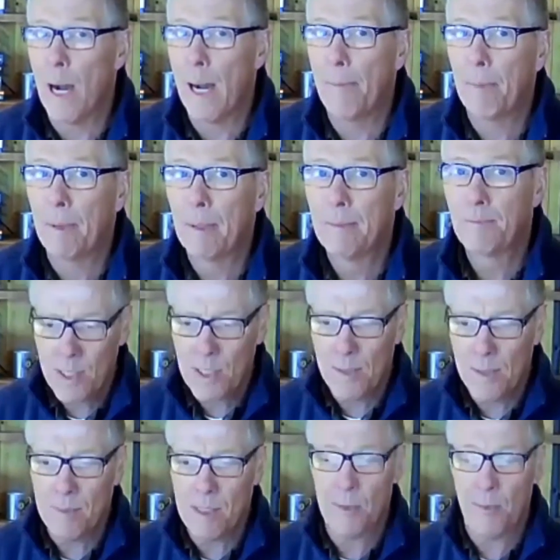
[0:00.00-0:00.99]
up with
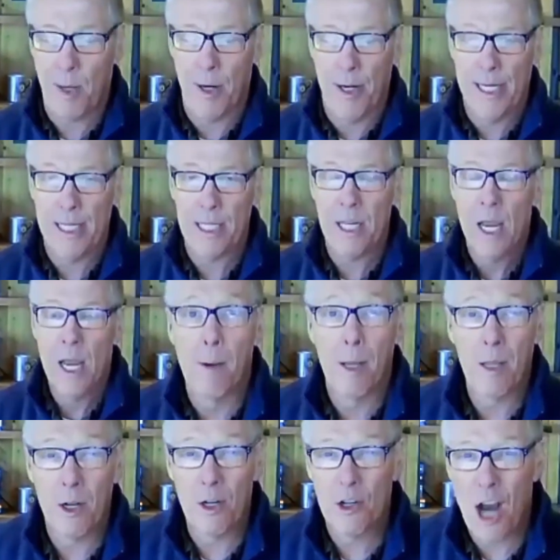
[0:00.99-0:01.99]
some experience from
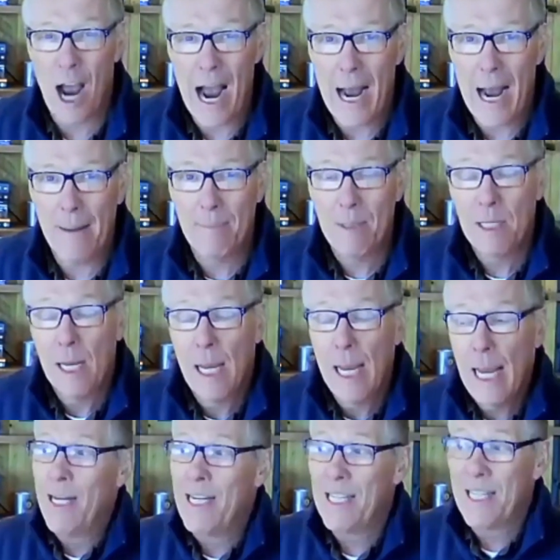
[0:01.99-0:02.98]
other jobs,
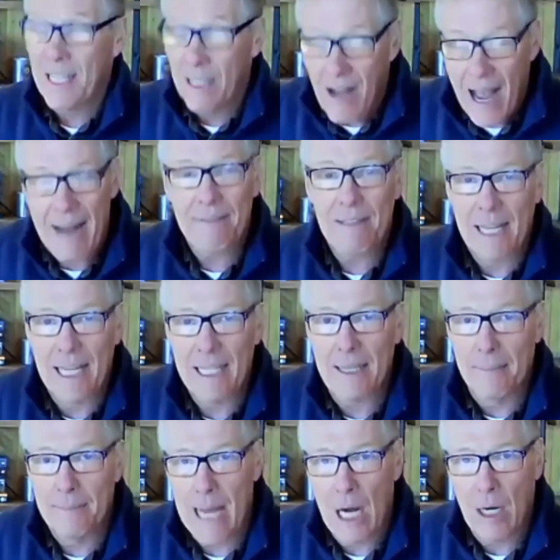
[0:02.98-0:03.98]
we still have to get
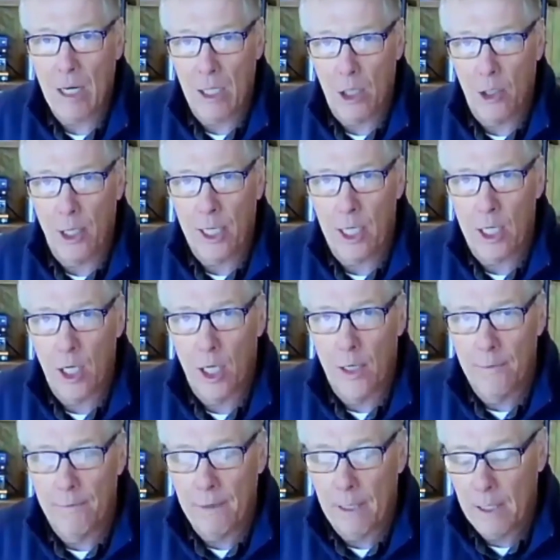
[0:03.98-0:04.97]
them down a learning
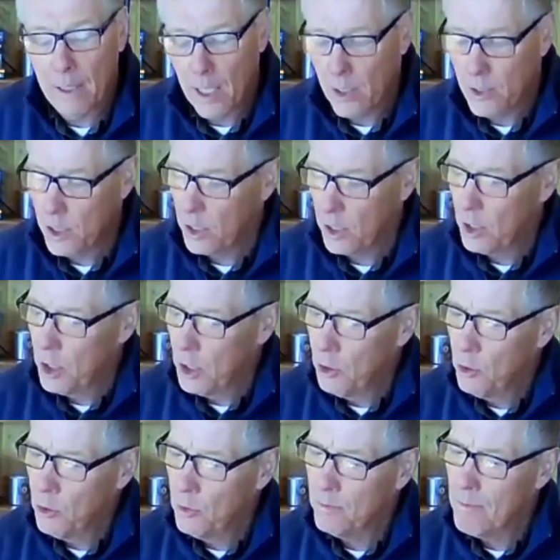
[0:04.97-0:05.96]
curve. There's a
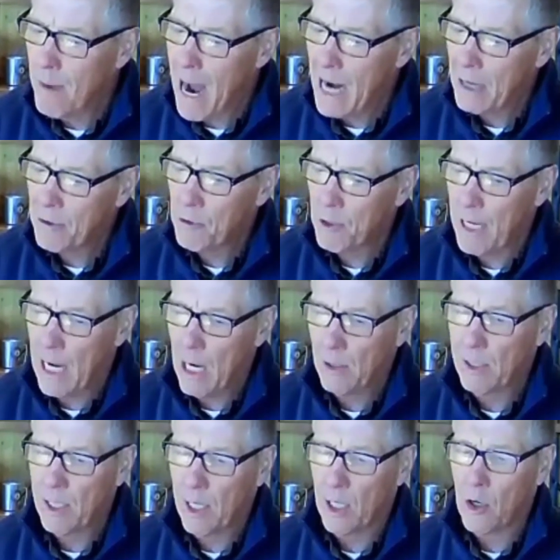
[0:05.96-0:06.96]
new mantra
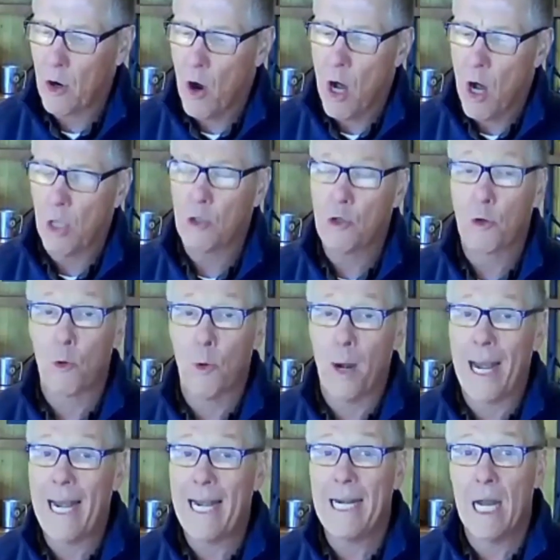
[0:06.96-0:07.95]
out there called
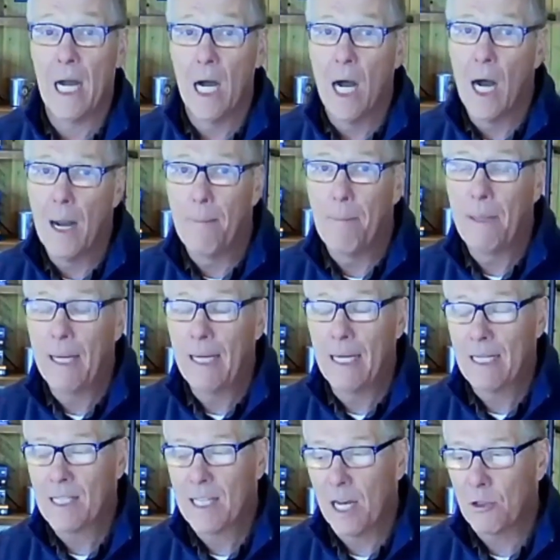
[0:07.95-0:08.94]
train up. It
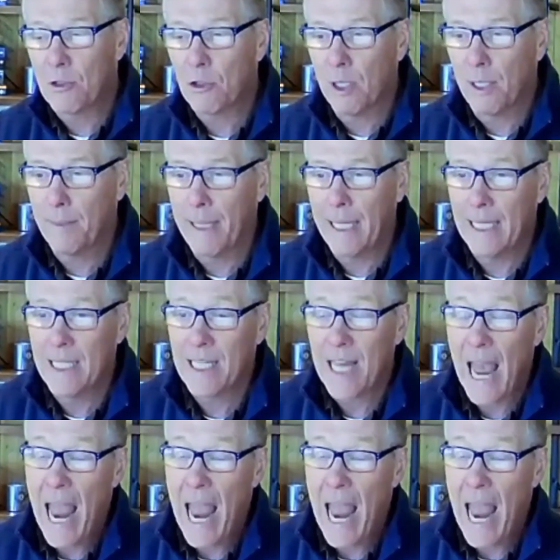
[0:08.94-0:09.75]
essentially means